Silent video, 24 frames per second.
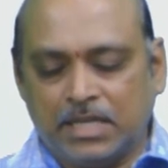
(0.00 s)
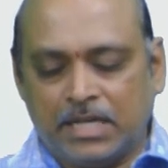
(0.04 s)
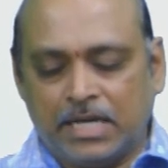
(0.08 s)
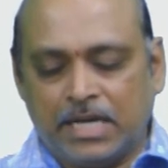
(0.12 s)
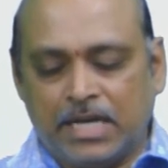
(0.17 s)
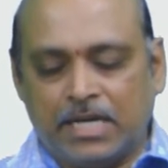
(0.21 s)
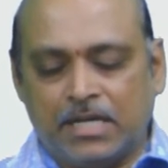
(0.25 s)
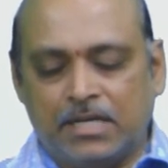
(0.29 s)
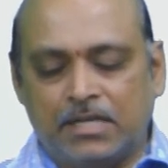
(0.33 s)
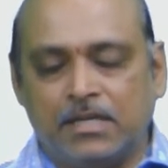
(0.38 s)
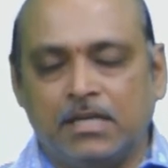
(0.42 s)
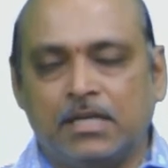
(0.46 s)

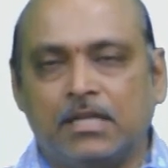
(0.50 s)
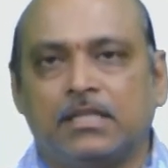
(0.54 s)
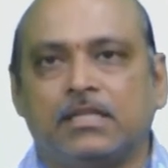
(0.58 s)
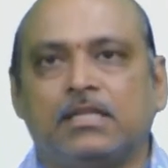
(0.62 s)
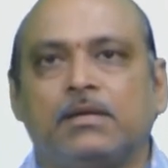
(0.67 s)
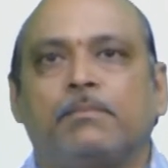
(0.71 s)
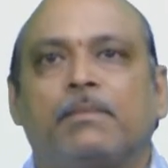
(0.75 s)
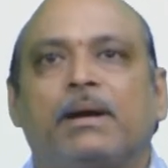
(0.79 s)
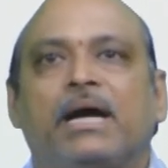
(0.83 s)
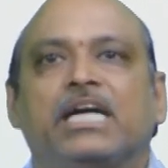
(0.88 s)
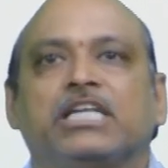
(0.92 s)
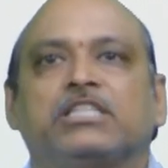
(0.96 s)
and the
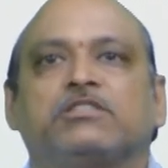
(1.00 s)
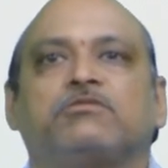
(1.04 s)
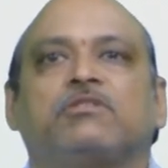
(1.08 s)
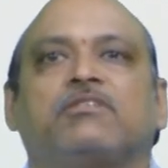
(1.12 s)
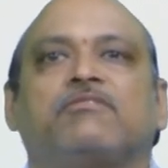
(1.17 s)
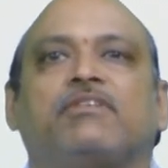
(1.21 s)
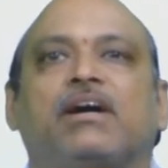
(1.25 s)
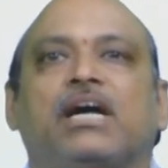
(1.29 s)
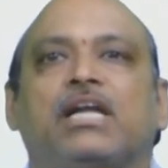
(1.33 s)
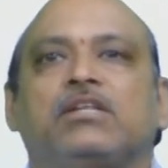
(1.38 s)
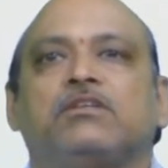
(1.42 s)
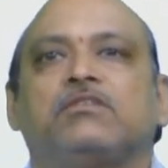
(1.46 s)
maximum
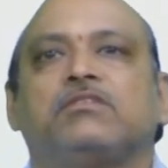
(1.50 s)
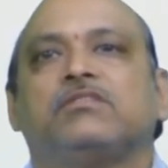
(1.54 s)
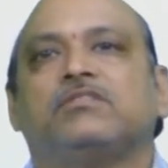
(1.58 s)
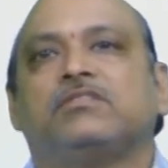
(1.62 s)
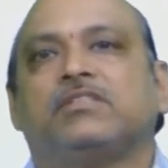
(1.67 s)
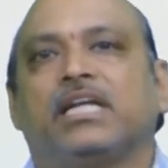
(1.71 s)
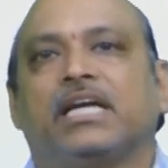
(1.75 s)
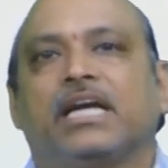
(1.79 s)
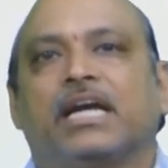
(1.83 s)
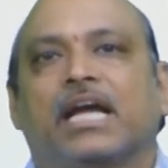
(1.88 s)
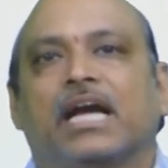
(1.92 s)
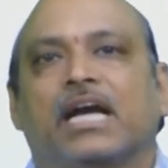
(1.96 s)
value you
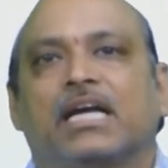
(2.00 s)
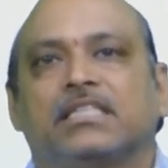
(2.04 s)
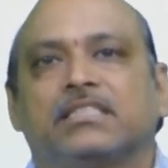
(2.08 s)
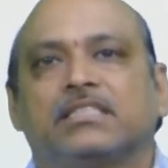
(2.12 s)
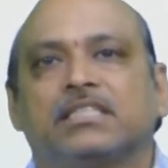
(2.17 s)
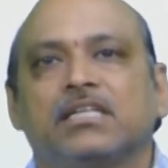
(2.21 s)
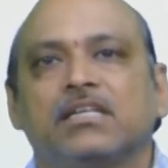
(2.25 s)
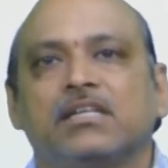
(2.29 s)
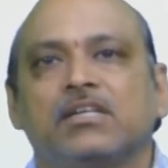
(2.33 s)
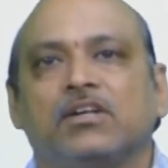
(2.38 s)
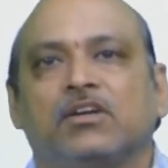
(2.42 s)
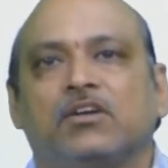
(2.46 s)
take as
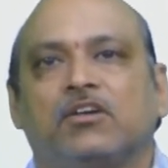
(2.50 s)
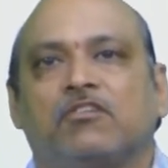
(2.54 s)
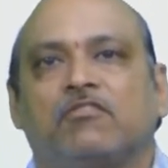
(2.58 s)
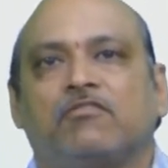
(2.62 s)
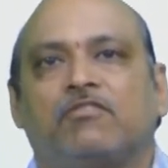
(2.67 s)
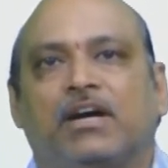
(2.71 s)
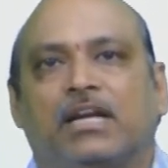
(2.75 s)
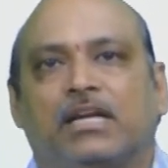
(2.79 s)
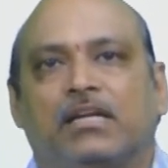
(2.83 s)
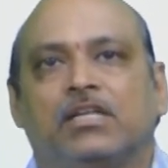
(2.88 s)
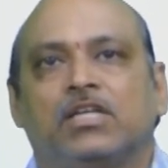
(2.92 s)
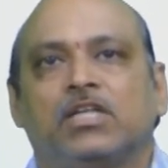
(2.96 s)

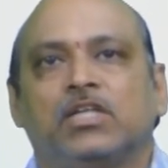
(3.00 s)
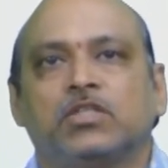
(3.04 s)
1.